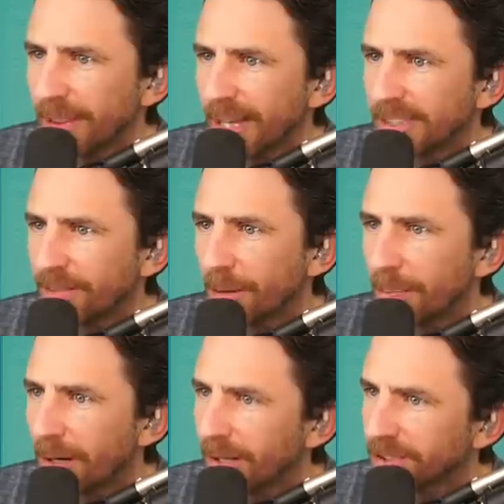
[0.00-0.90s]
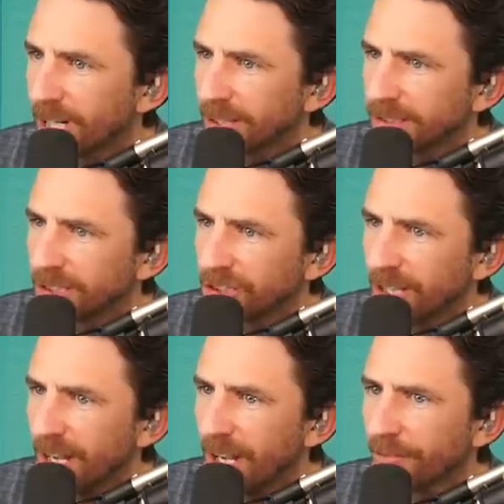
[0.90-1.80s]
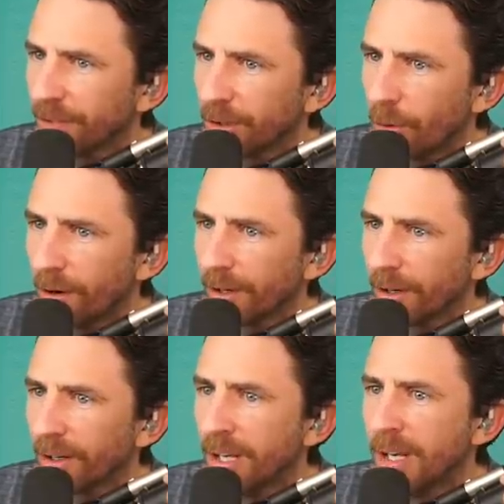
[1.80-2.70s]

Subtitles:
has ever apologized to Shanae for ignoring her